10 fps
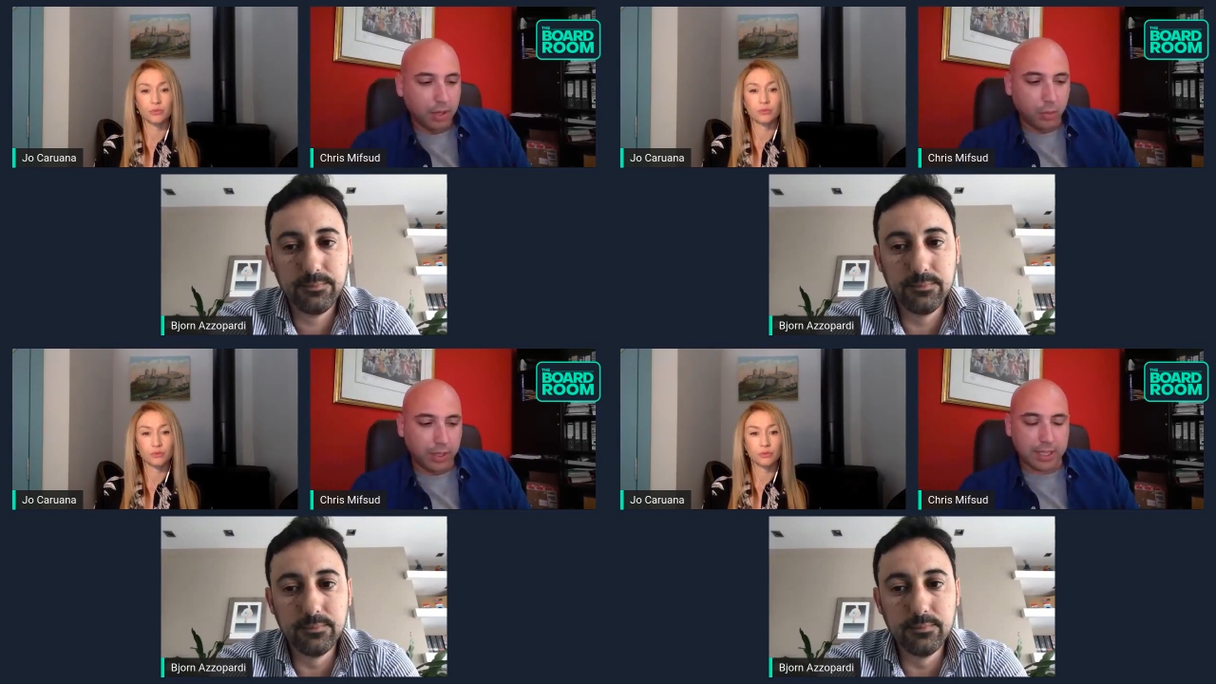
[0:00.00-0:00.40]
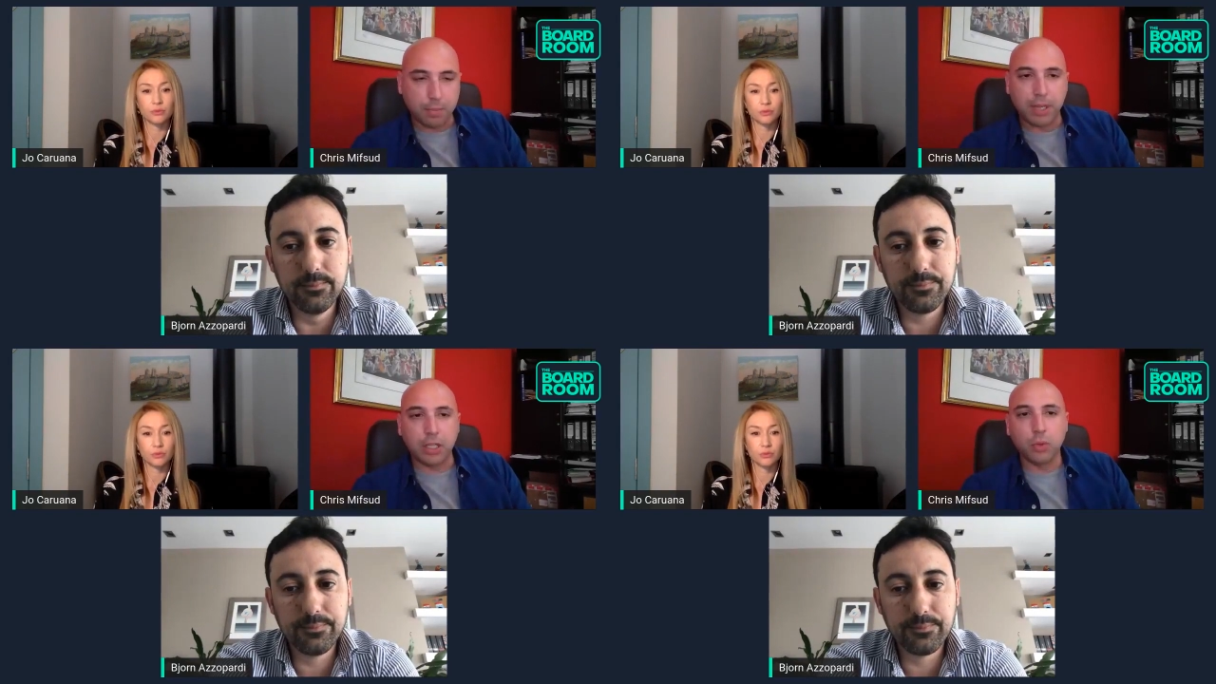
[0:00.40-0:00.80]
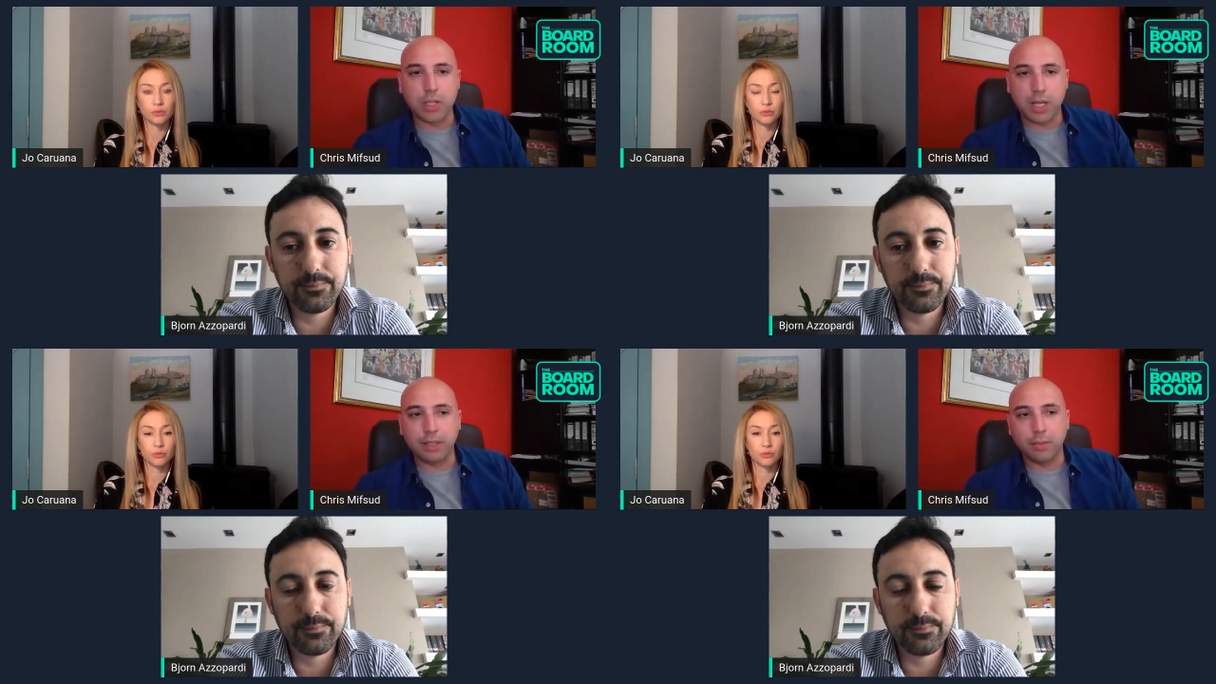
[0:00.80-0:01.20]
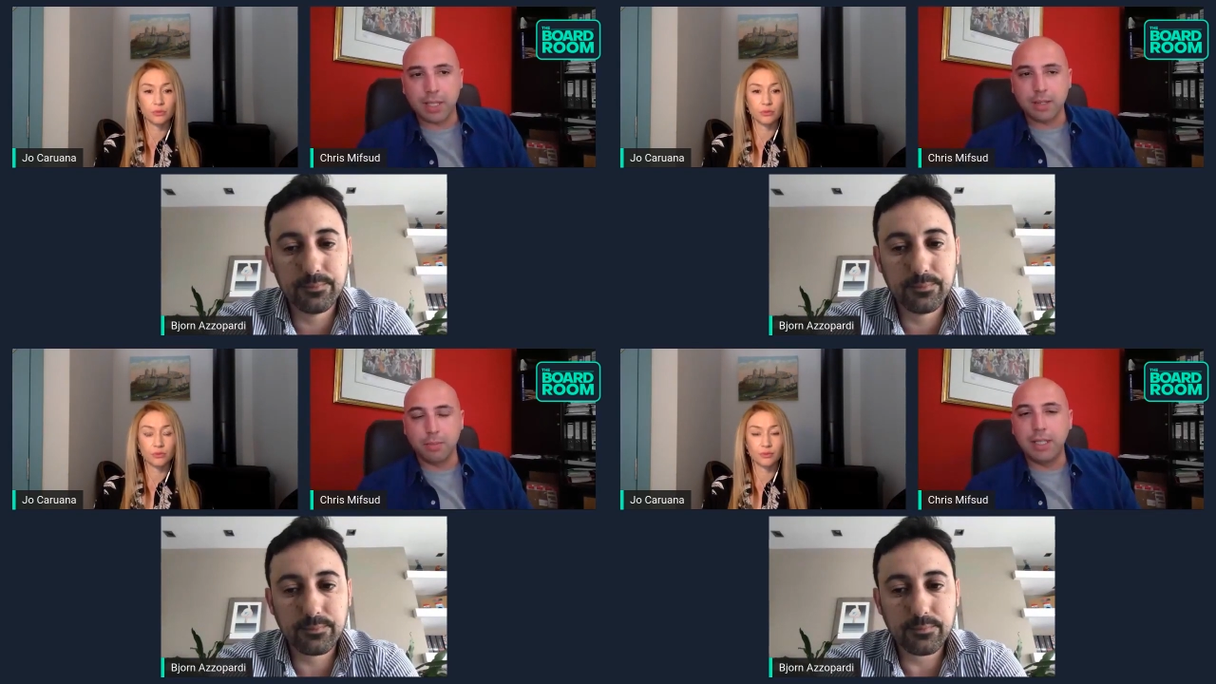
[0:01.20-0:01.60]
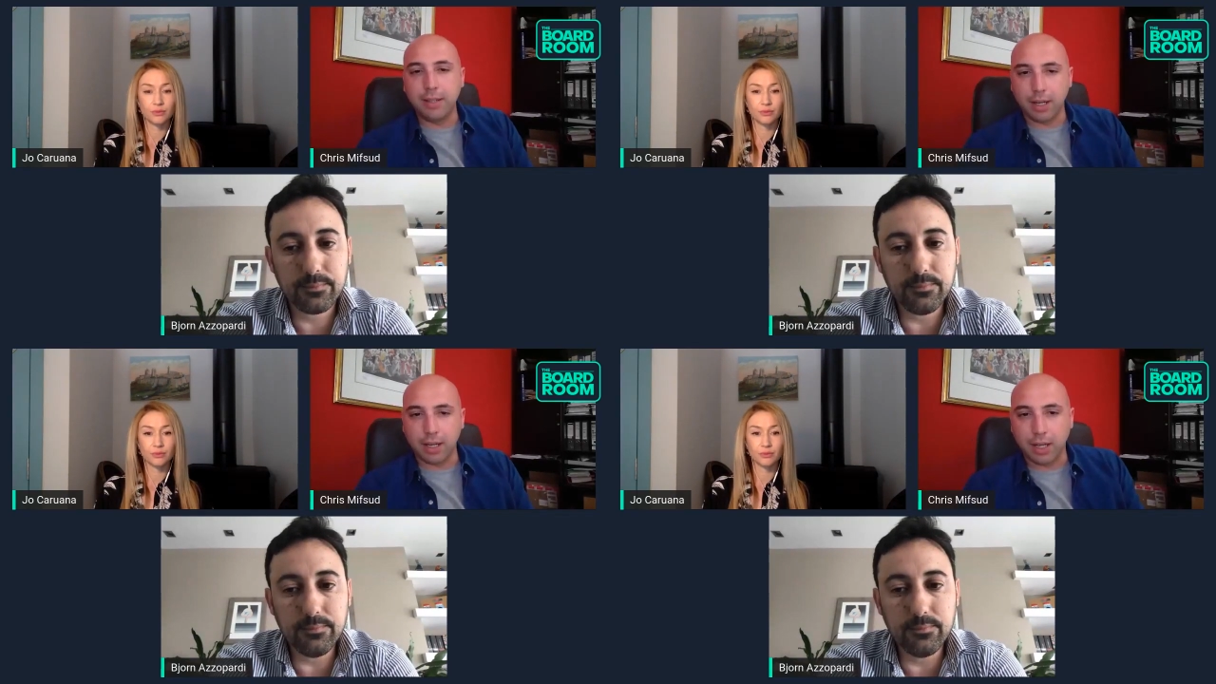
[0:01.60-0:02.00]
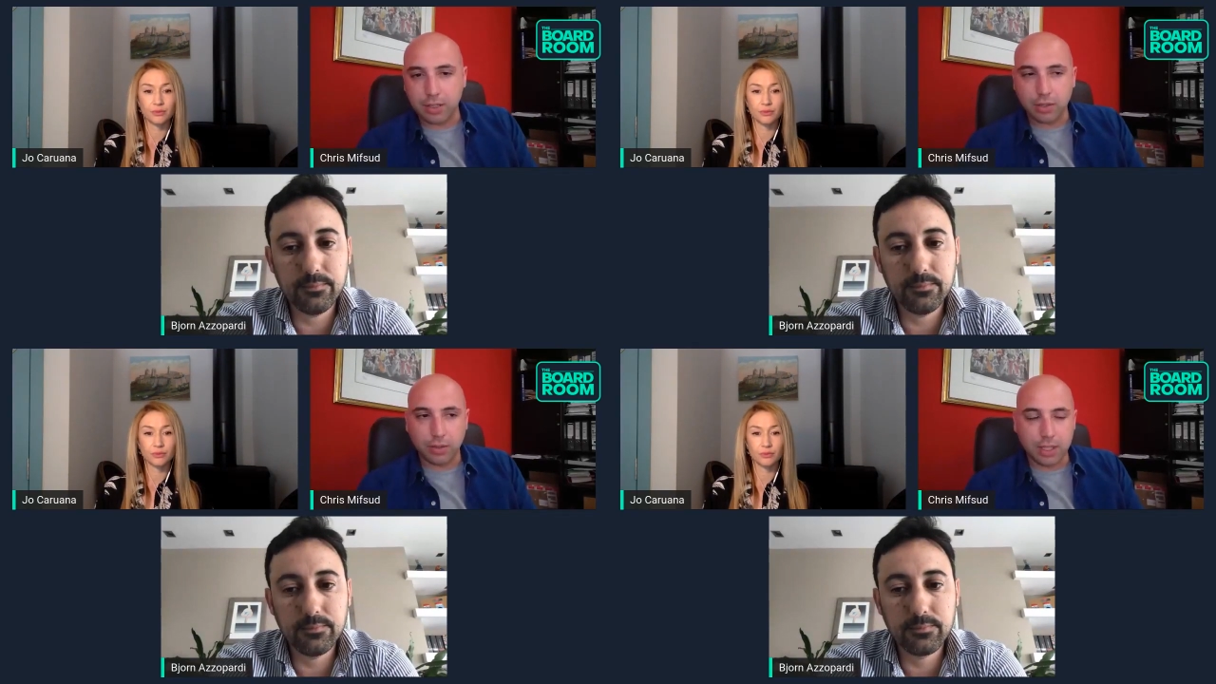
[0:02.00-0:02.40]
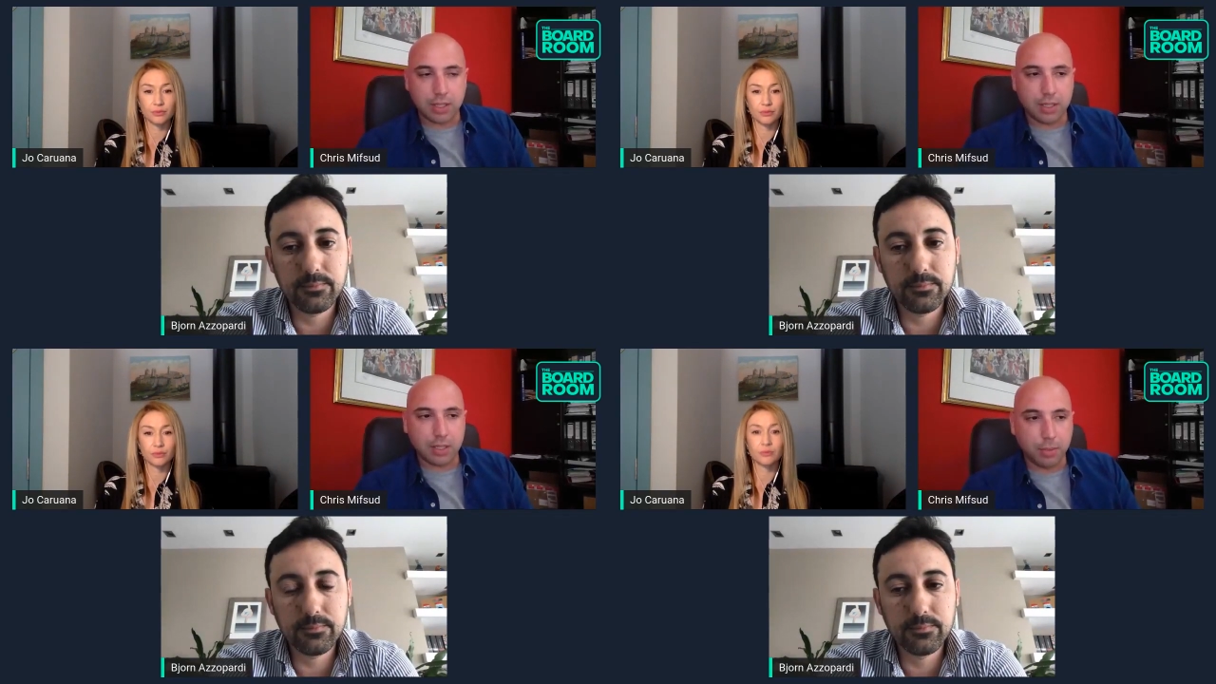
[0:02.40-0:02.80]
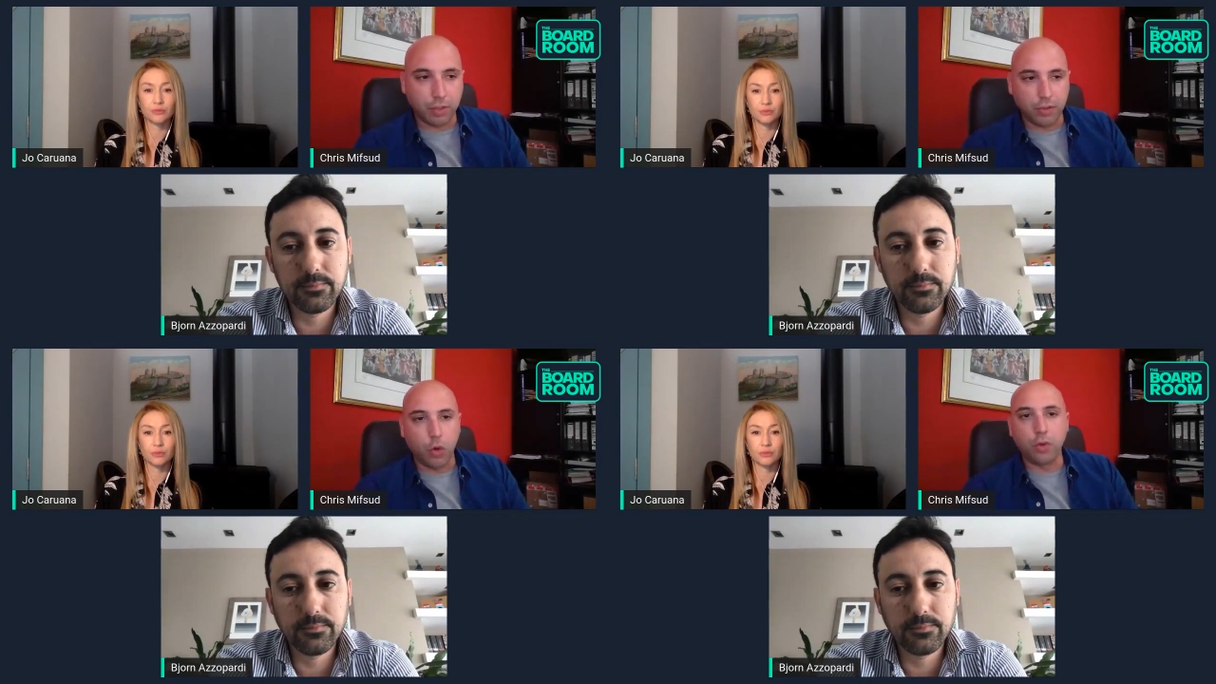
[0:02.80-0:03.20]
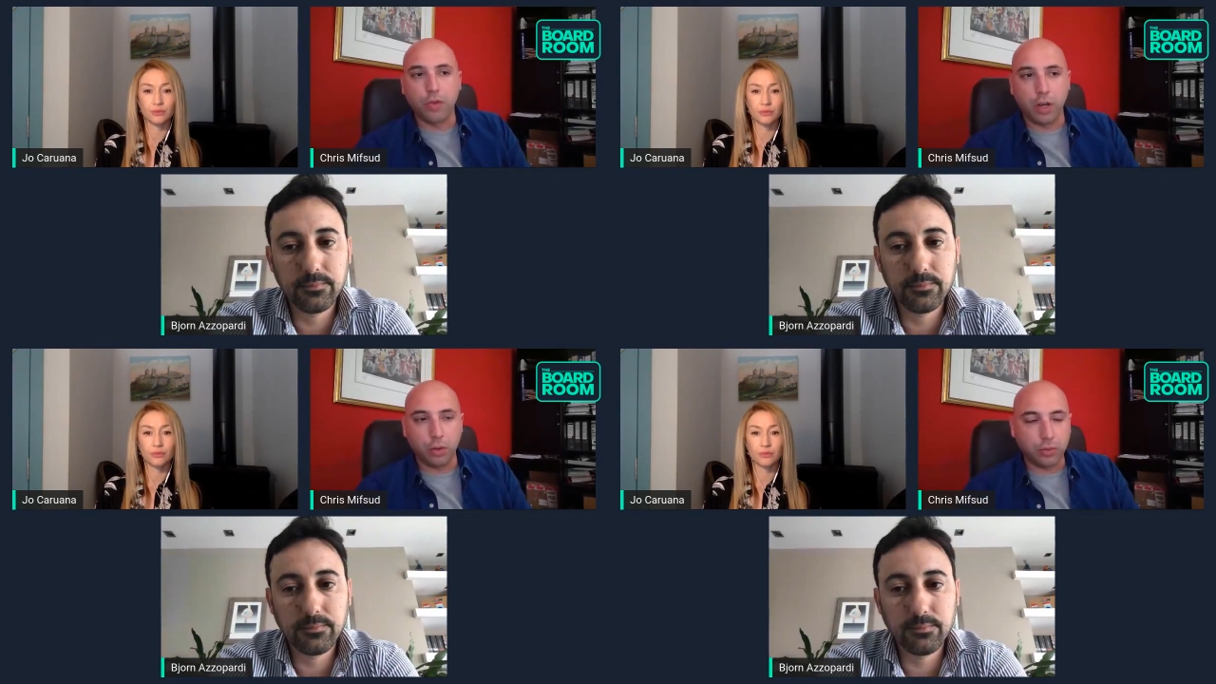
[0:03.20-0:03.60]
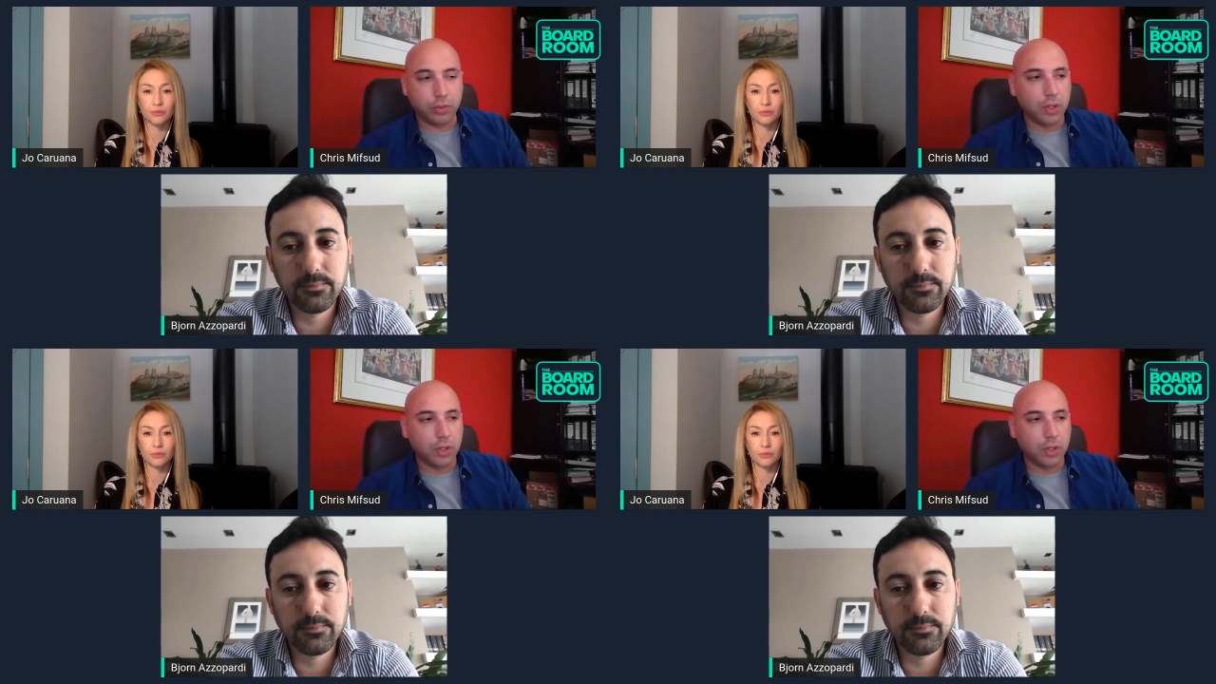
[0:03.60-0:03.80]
Speaker 1: where there's a big news item, there's a media glut, so there's a bit of an overload.